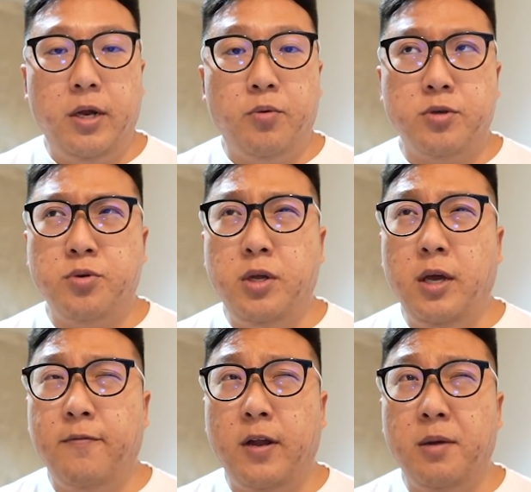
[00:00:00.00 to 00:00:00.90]
It was only
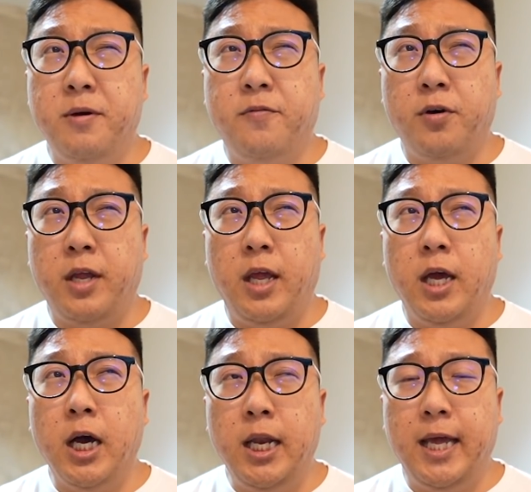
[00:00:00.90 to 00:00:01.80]
available for the
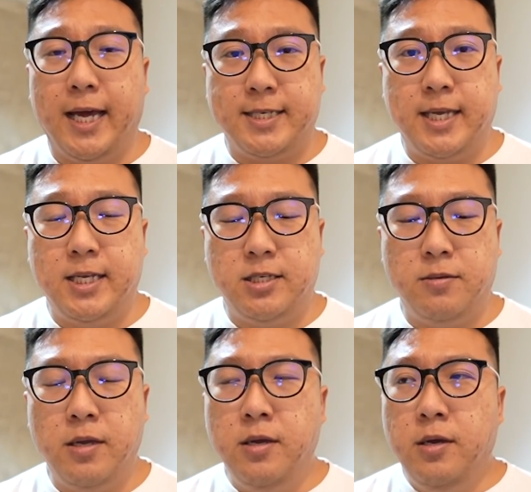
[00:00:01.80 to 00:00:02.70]
early access